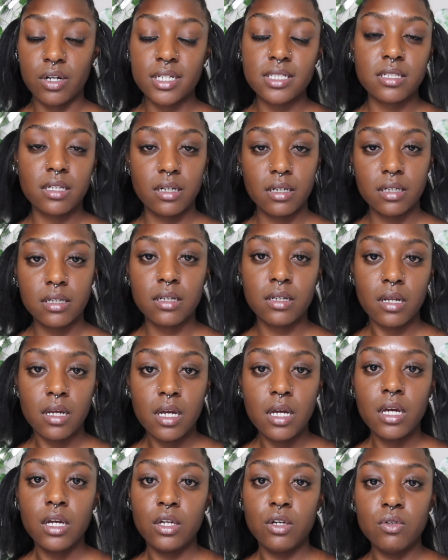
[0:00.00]
It's a good,
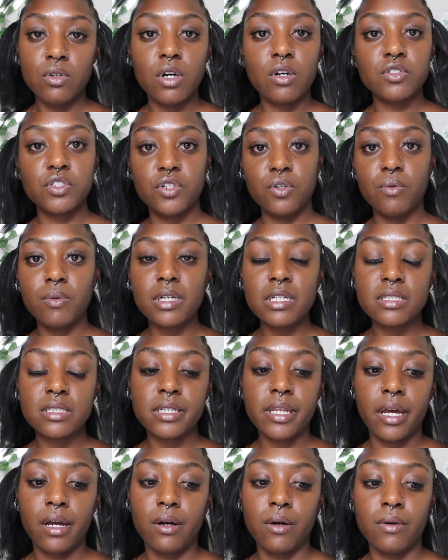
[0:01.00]
you know, 2-week
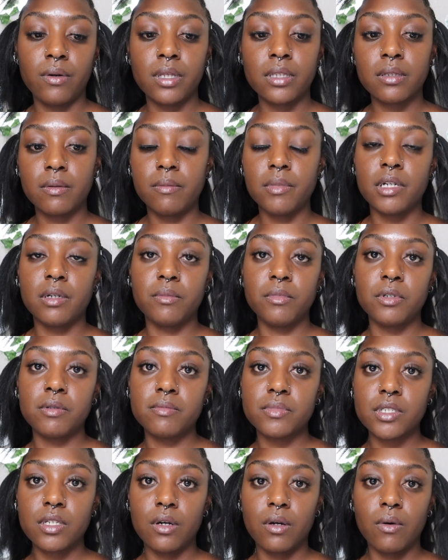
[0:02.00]
style at the minimum.
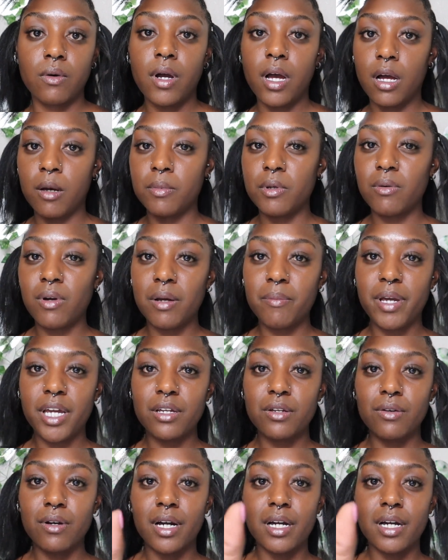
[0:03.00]
So I'll be right back, you